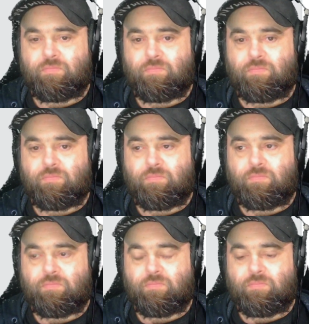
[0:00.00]

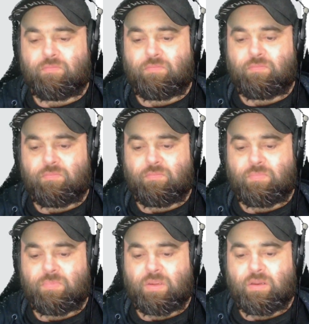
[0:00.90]

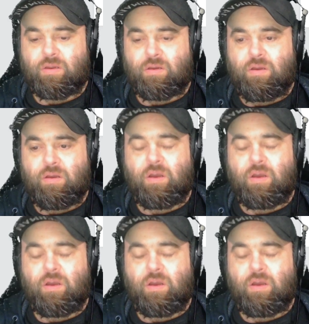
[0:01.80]
No words are spoken by the person on screen.